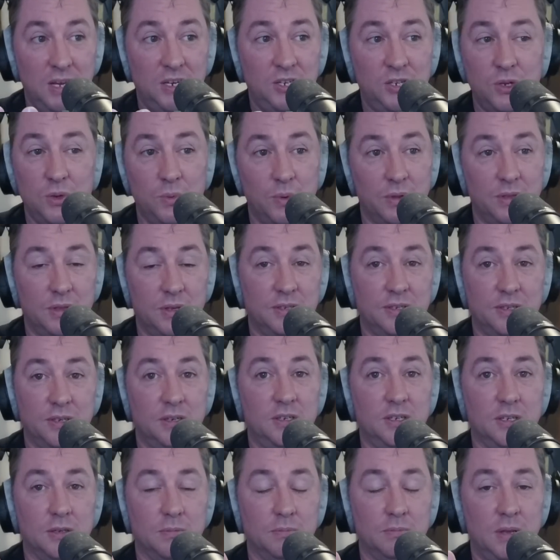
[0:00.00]
issue with this
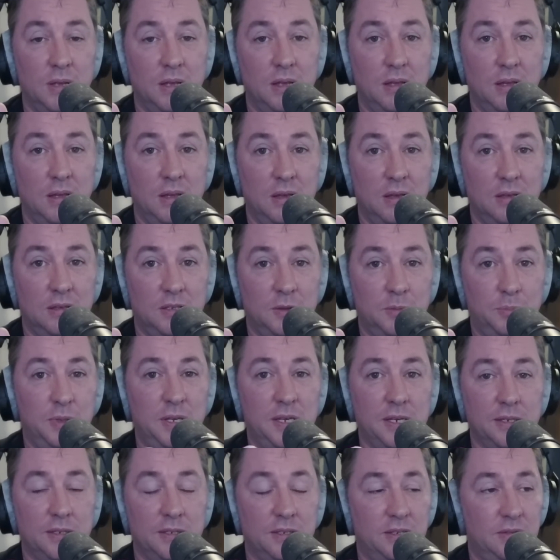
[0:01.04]
at all. So
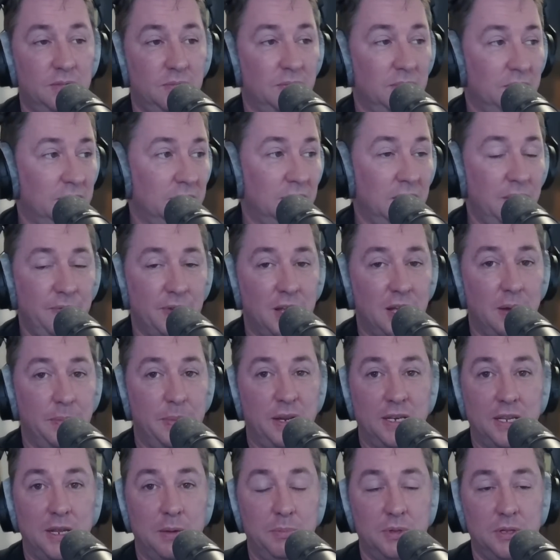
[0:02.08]
please leave a
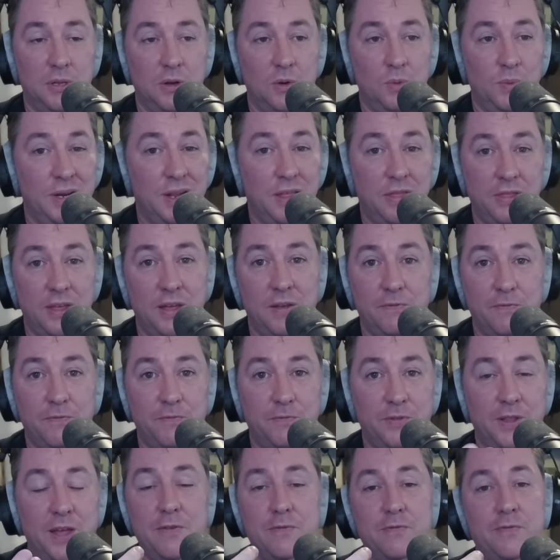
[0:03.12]
comment down below. When do you think
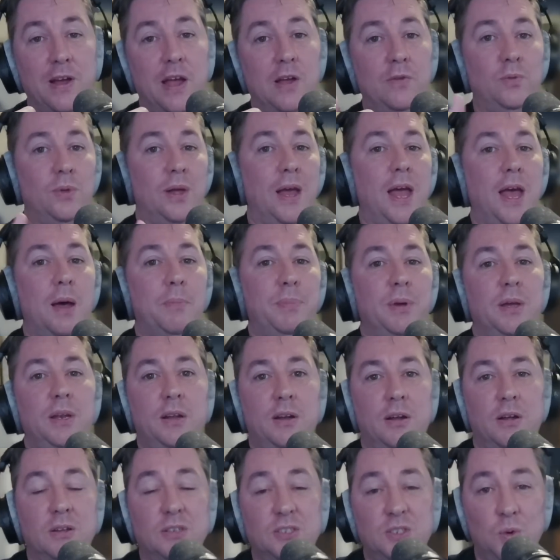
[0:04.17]
Flight 5 will
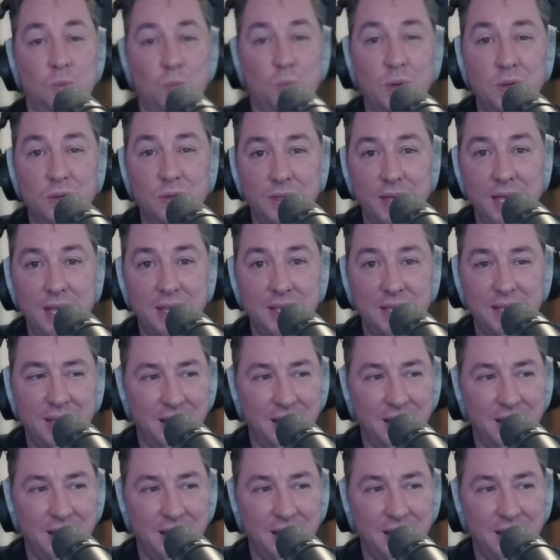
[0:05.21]
happen? And also, will they